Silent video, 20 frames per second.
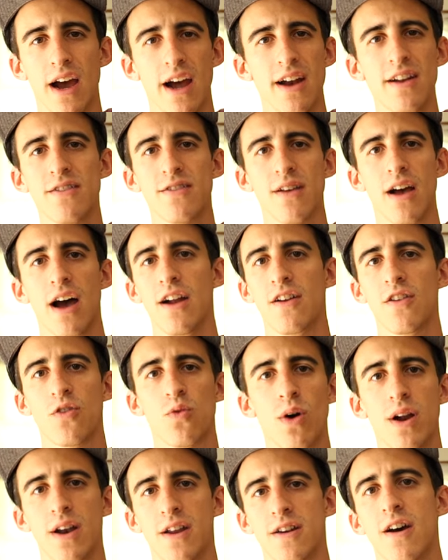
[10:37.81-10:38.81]
I just I
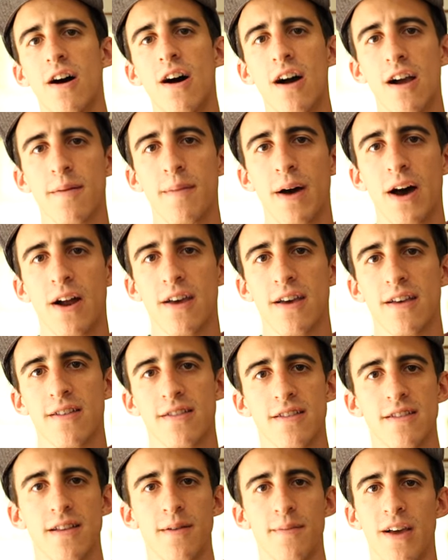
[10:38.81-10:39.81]
just wanted to talk about it
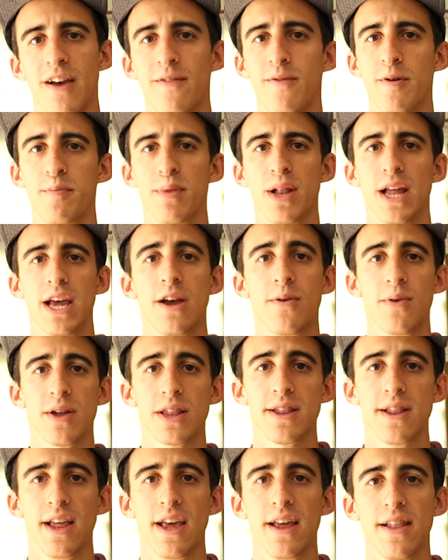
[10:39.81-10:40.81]
because it's something I've been playing
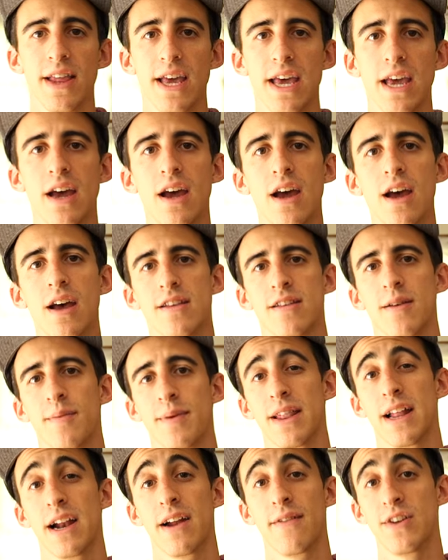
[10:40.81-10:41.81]
with lately,
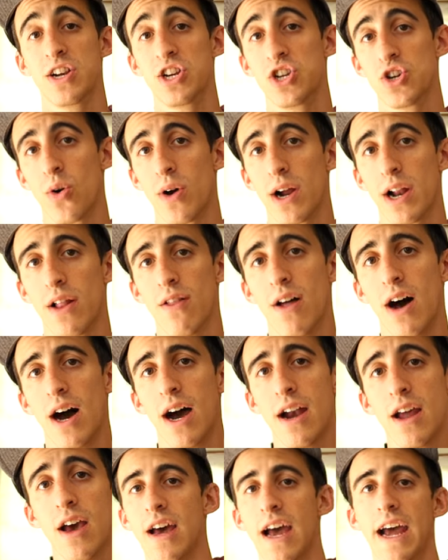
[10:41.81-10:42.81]
something that I've enjoyed a lot.